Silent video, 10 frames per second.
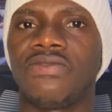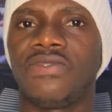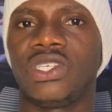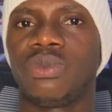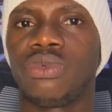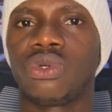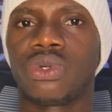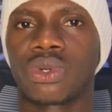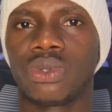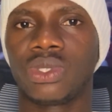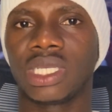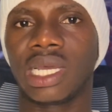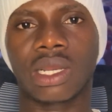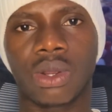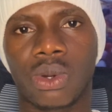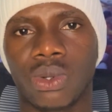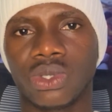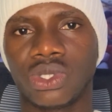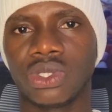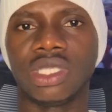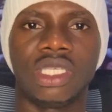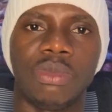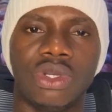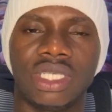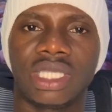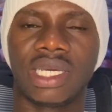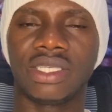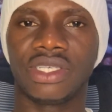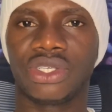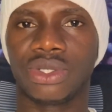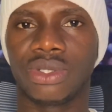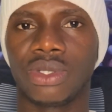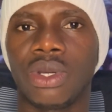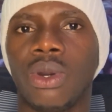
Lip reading: Facebook rules and cause demonetization